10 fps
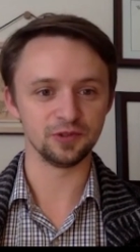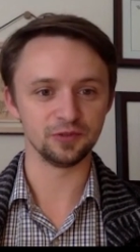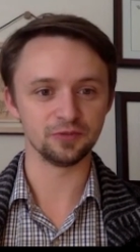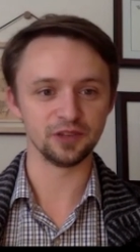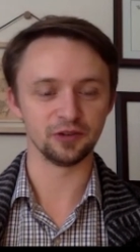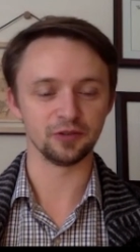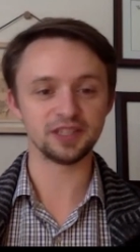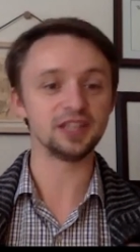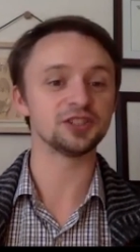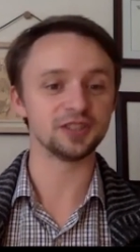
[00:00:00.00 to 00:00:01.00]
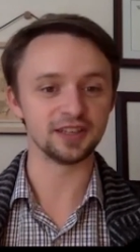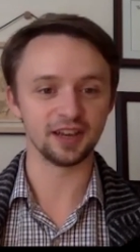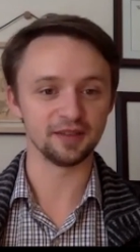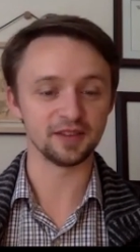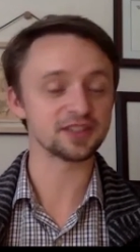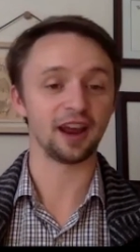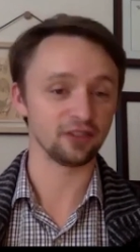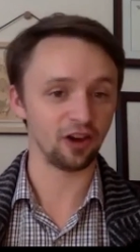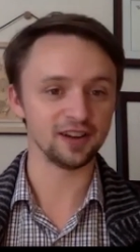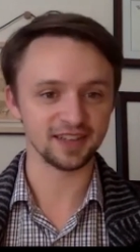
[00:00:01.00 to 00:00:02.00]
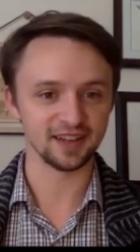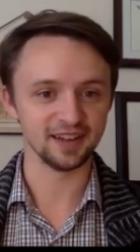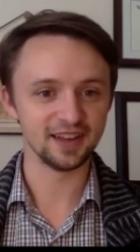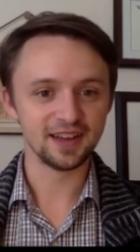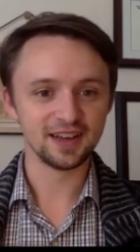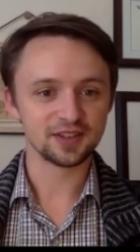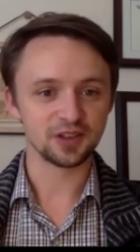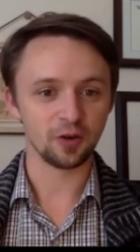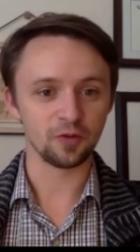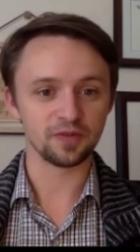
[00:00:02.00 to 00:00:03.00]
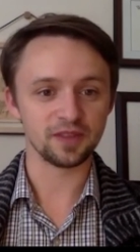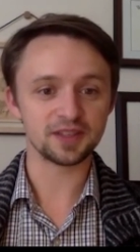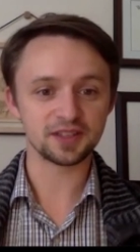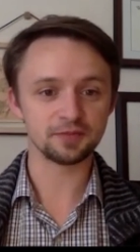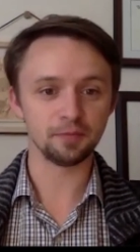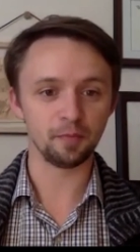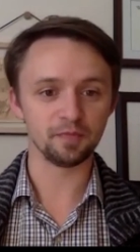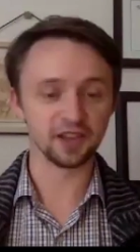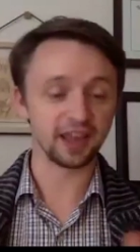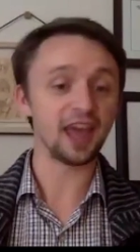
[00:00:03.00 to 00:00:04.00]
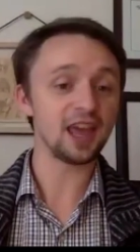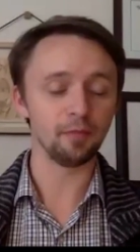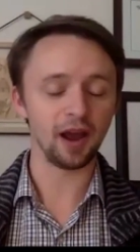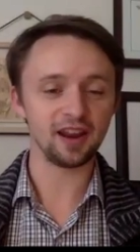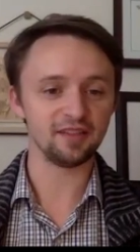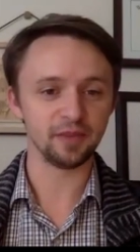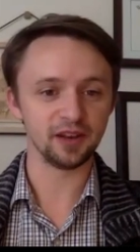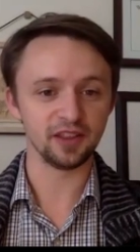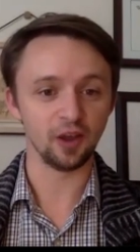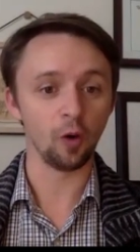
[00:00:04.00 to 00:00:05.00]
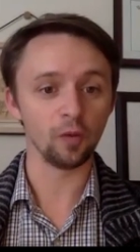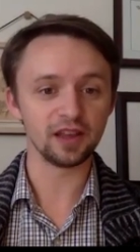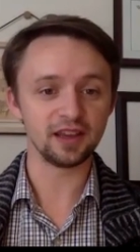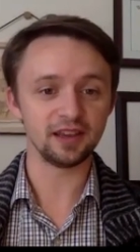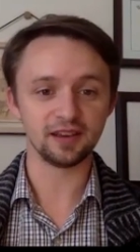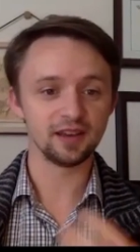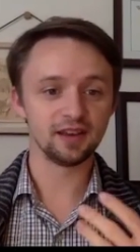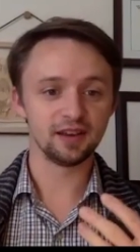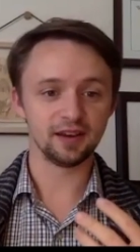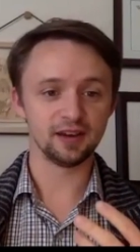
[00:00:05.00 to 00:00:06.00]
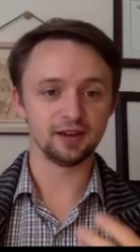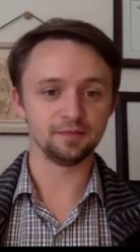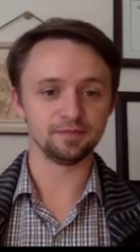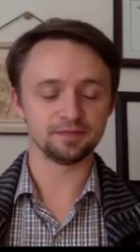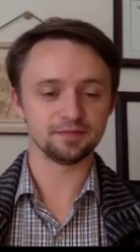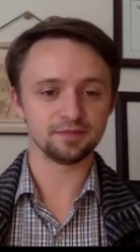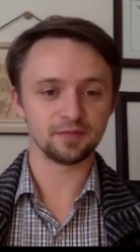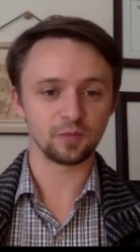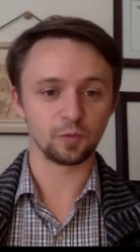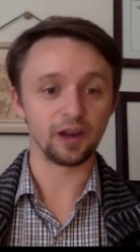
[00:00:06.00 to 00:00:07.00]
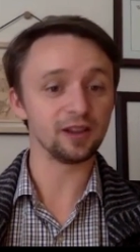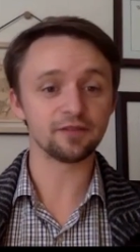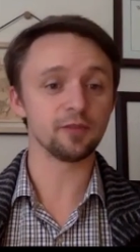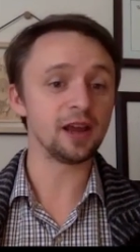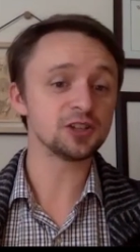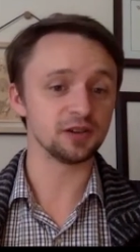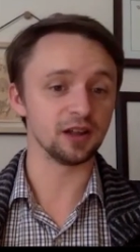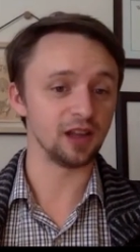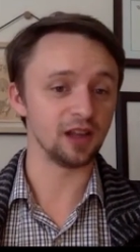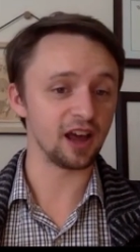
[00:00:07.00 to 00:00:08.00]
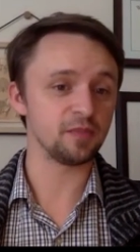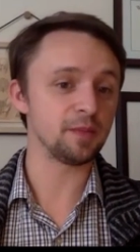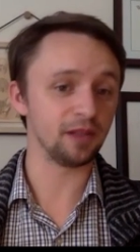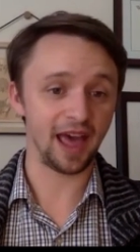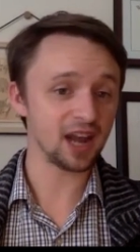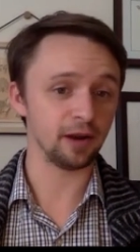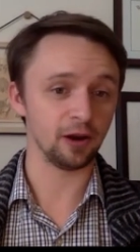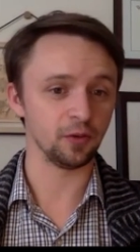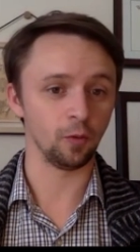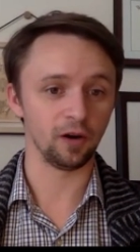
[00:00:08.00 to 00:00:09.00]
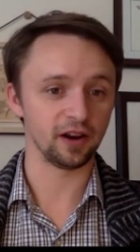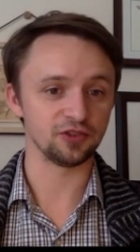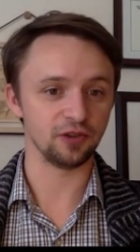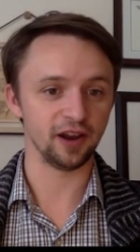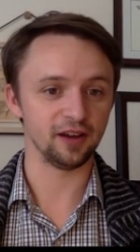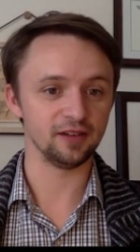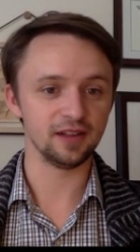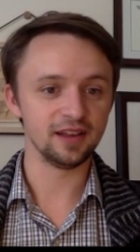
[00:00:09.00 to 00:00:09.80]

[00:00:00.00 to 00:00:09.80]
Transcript: you know teach uh, this kind of content so this the game might have been the only um, real information a lot of people had about the Oregon Trail.